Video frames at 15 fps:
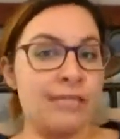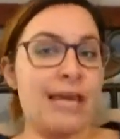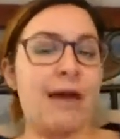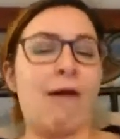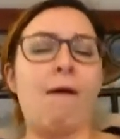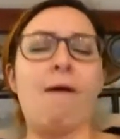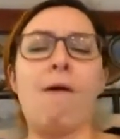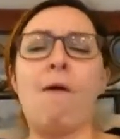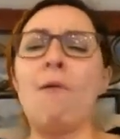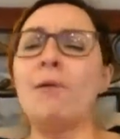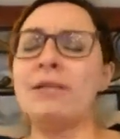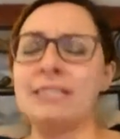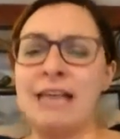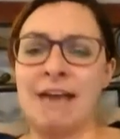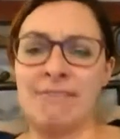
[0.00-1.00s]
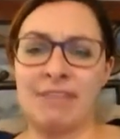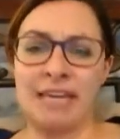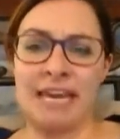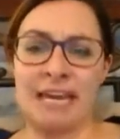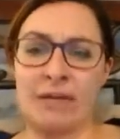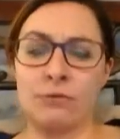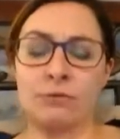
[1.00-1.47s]
They always have the
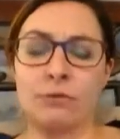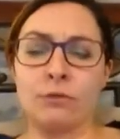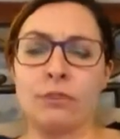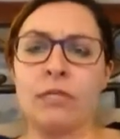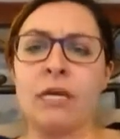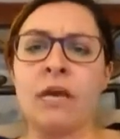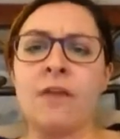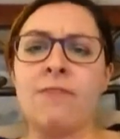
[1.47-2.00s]
candles.